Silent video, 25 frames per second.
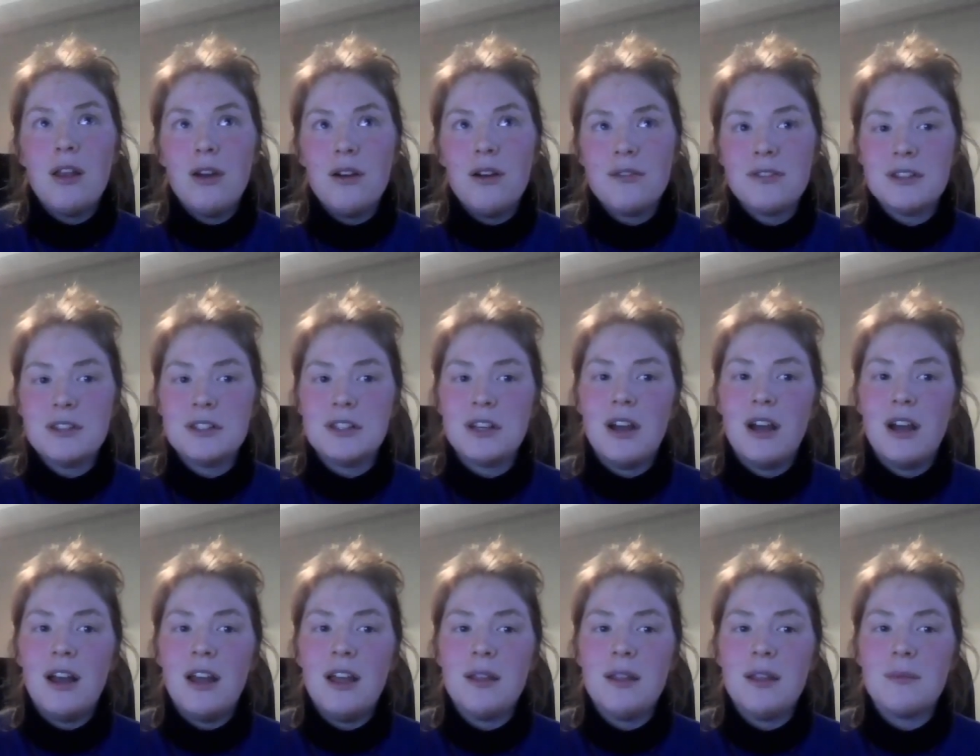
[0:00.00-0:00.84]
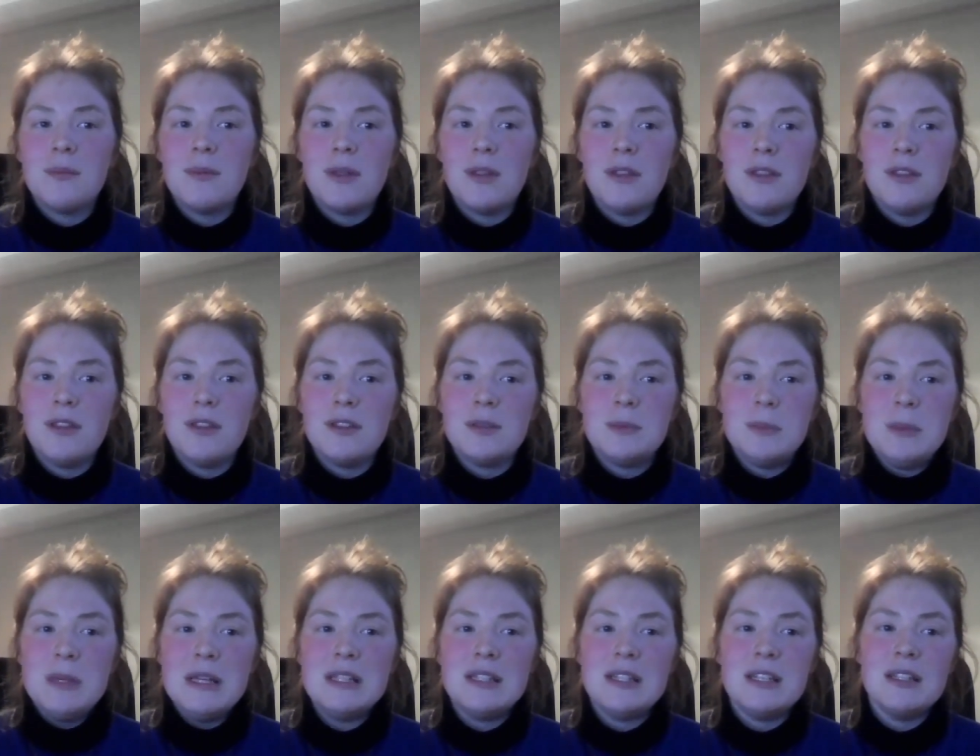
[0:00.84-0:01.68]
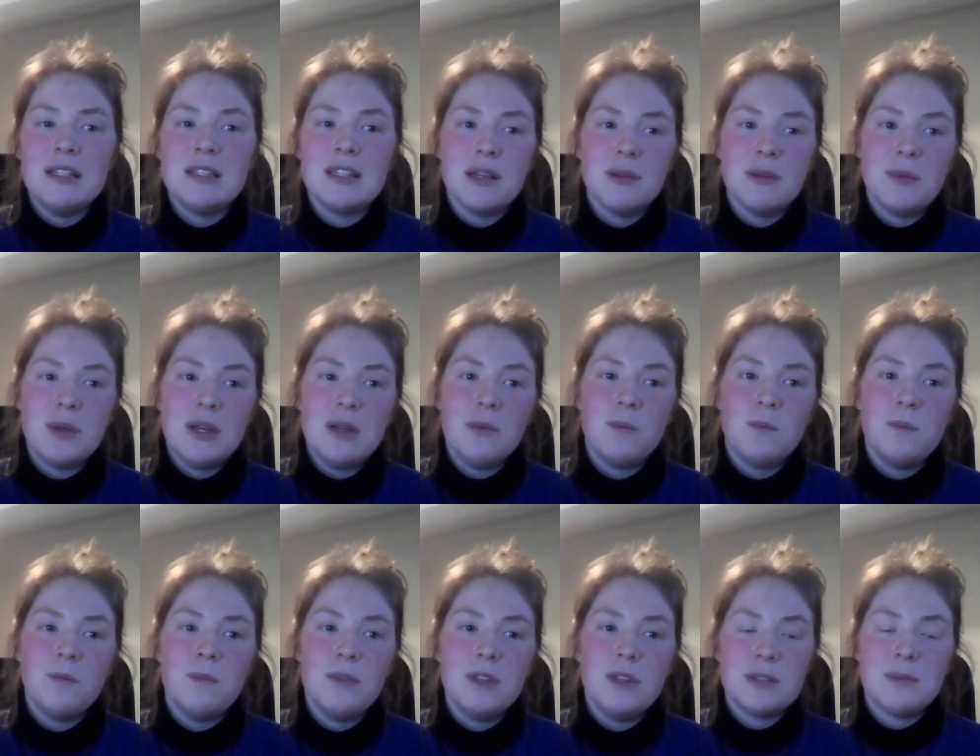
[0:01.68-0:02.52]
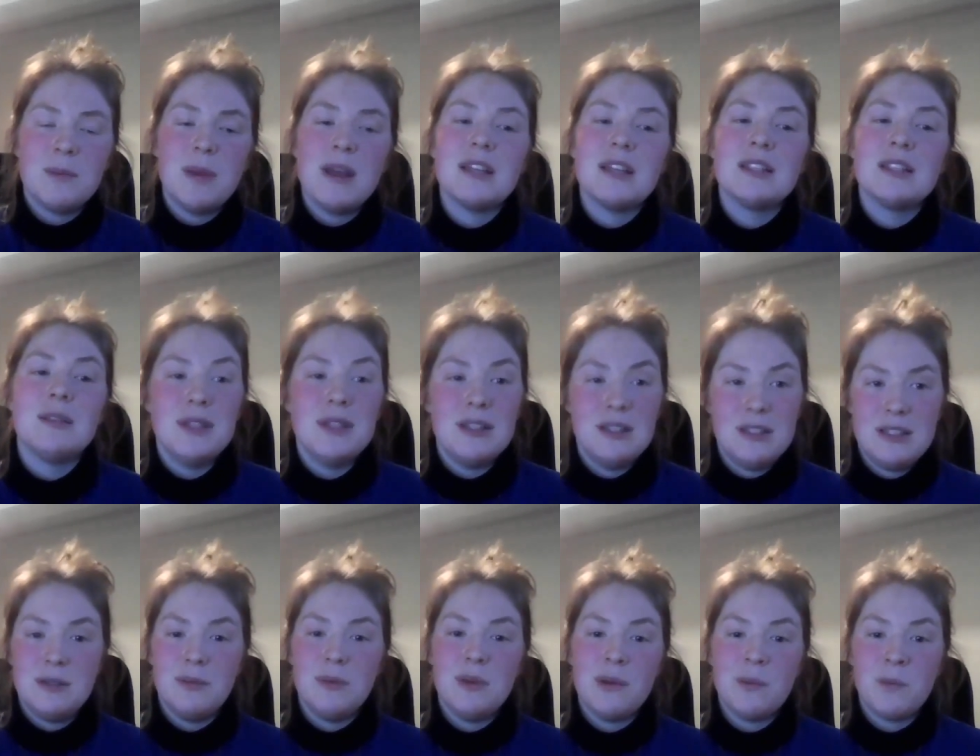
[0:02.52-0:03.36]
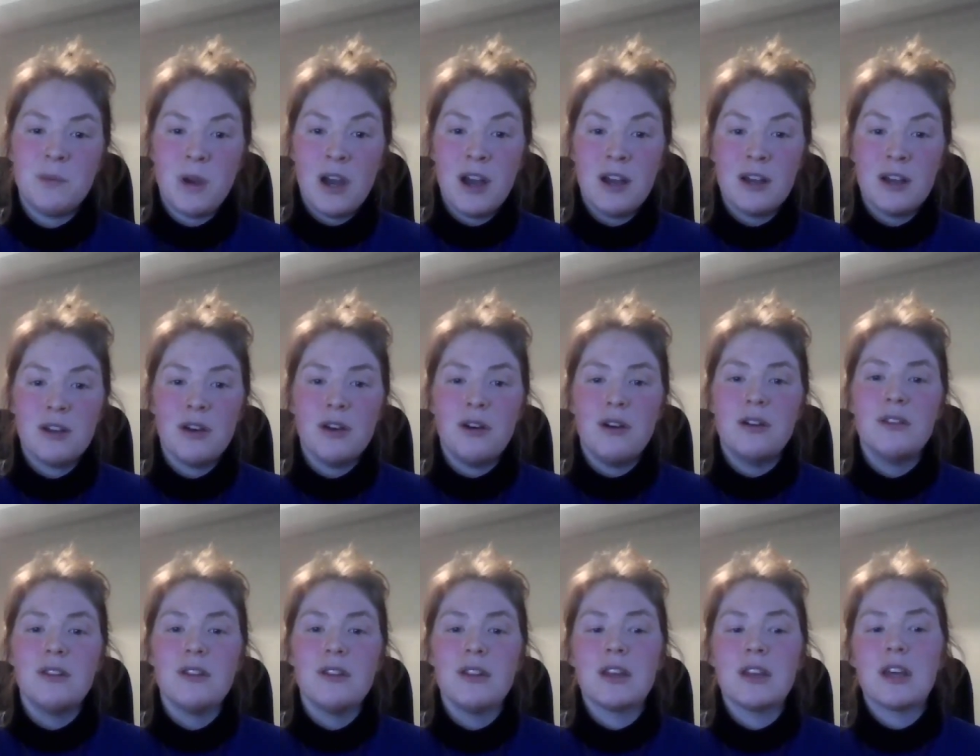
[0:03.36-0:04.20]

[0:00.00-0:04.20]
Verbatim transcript: a lot of the time, the species that the specimens that we work on,